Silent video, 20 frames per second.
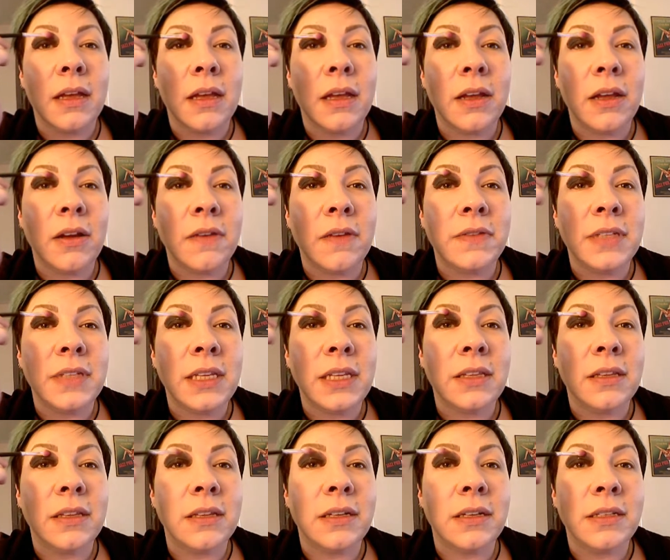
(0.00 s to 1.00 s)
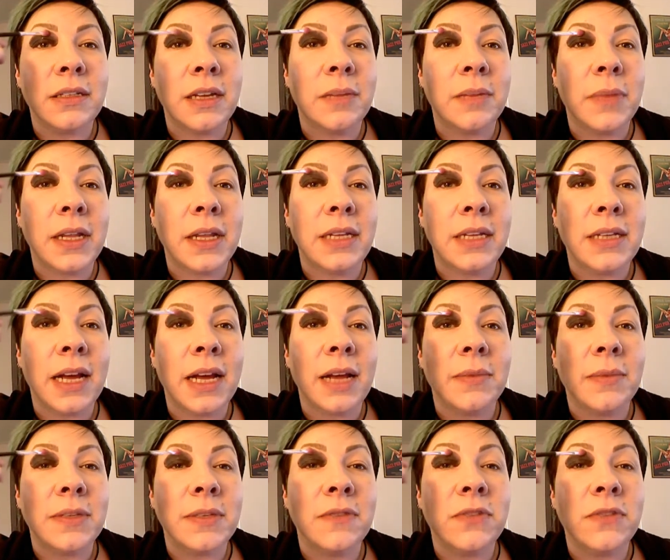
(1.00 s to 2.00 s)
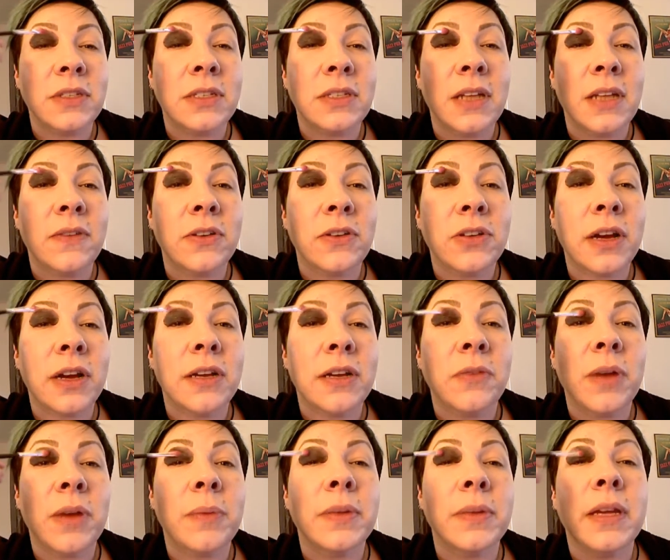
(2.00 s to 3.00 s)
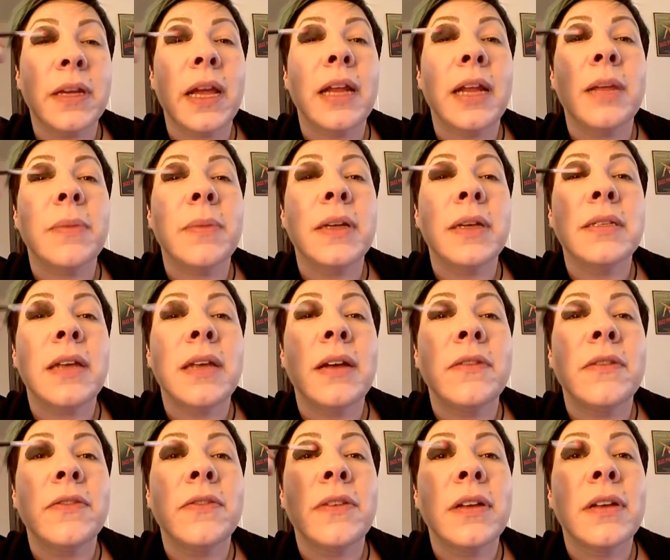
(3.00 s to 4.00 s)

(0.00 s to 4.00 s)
Yeah, I've seen the look done many times. I've just never tried to replicate it myself.